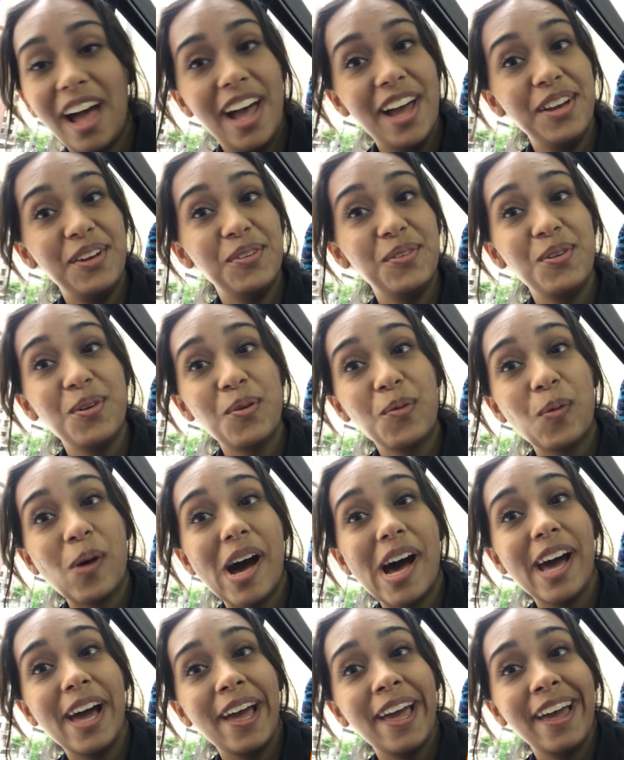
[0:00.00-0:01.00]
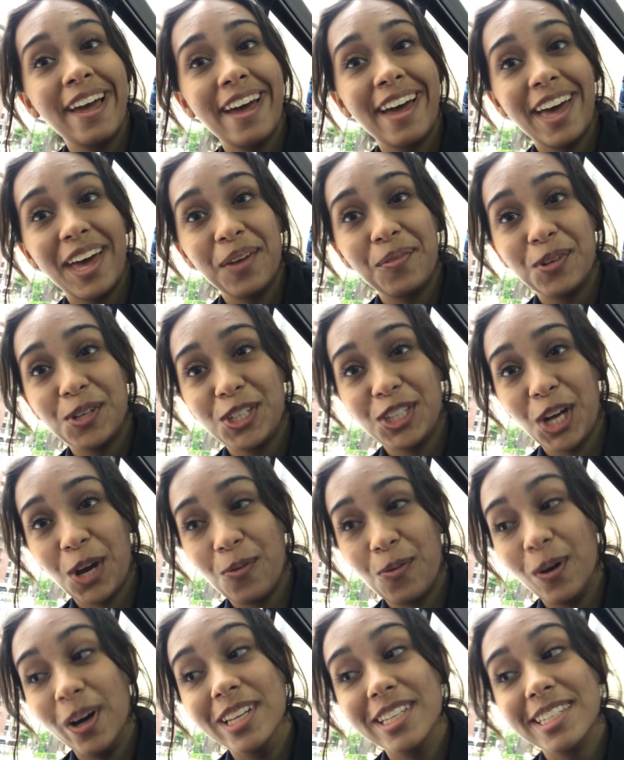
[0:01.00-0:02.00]
I don't know why. I wish I
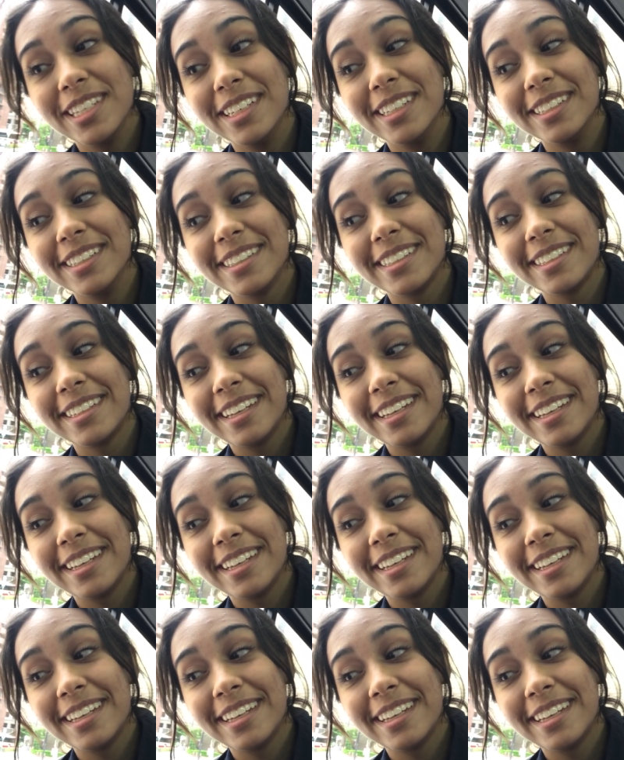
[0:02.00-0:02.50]
wasn't